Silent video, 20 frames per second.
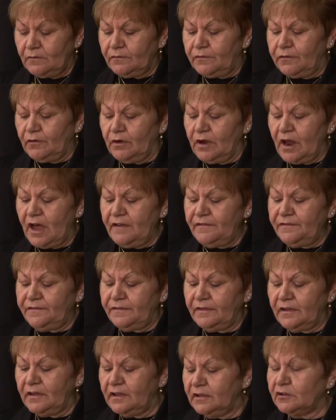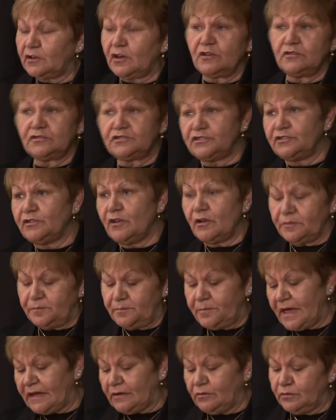For life goes
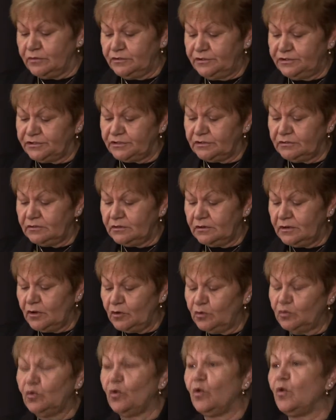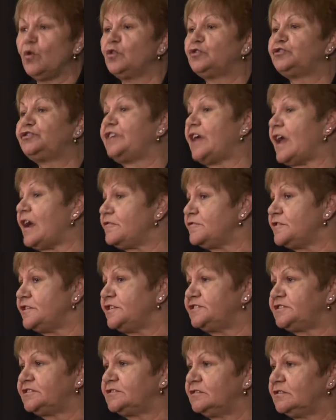not backwards, nor
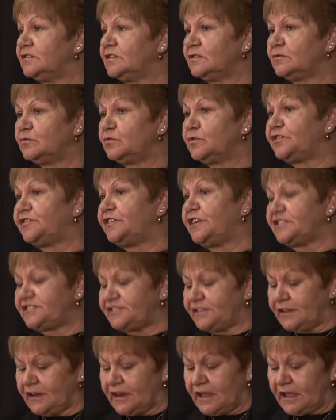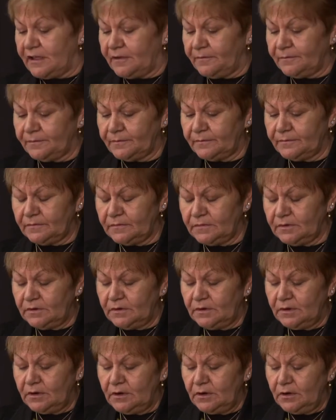tarries with yesterday.
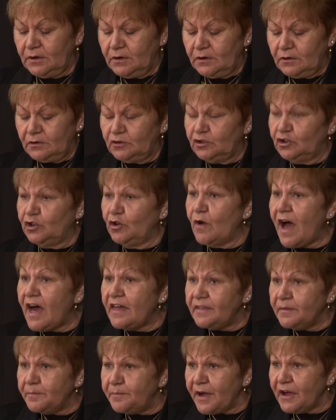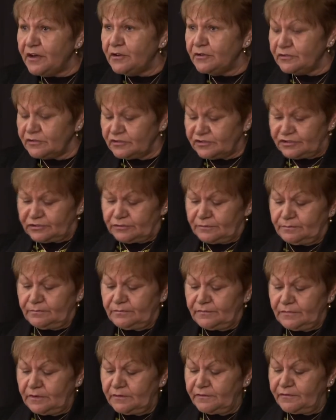You are the bows
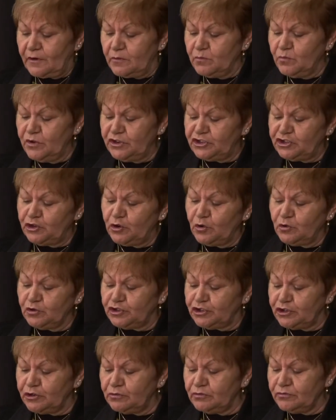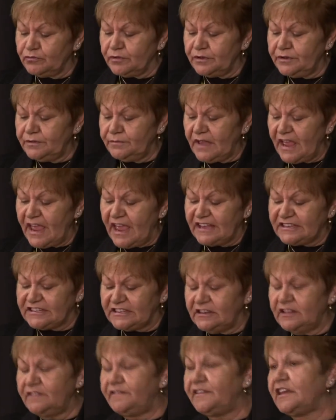from which your children
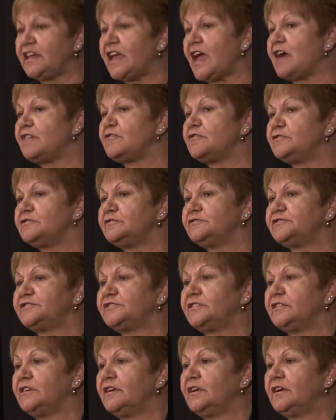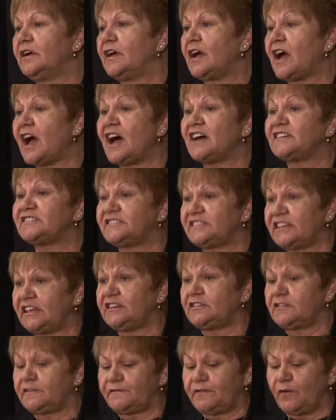as living arrows are
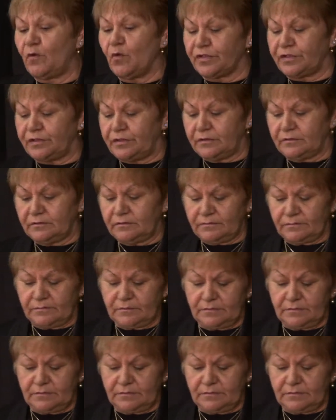sent forth.